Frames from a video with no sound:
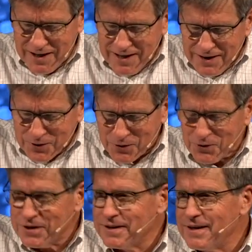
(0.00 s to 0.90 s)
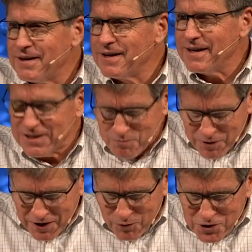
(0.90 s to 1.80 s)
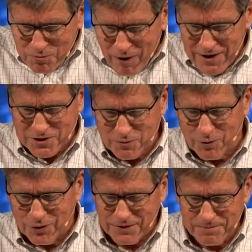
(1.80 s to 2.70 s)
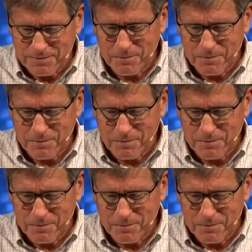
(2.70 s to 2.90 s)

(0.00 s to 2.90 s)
healed is being responsible.